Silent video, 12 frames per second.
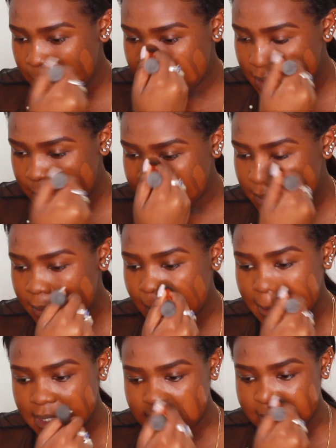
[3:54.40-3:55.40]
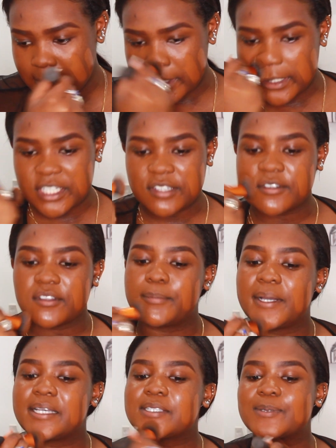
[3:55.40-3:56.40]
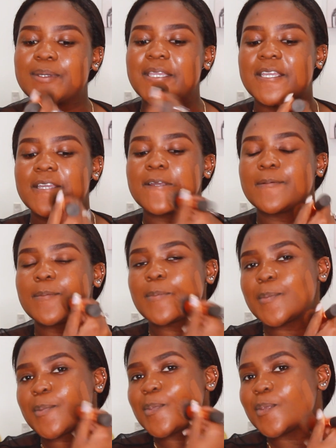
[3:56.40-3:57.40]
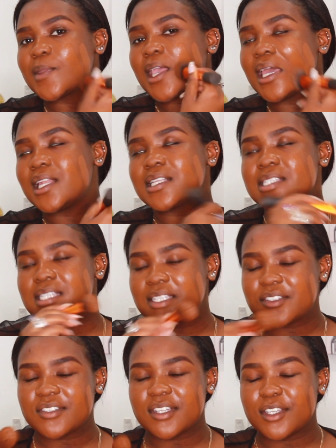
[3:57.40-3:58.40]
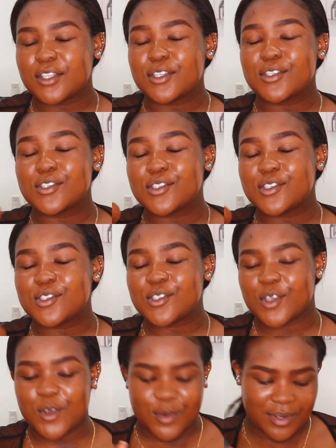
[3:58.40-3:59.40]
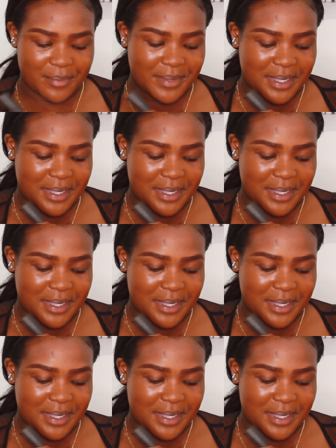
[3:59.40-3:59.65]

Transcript: But I've been wearing this foundation for the past week, and it's literally so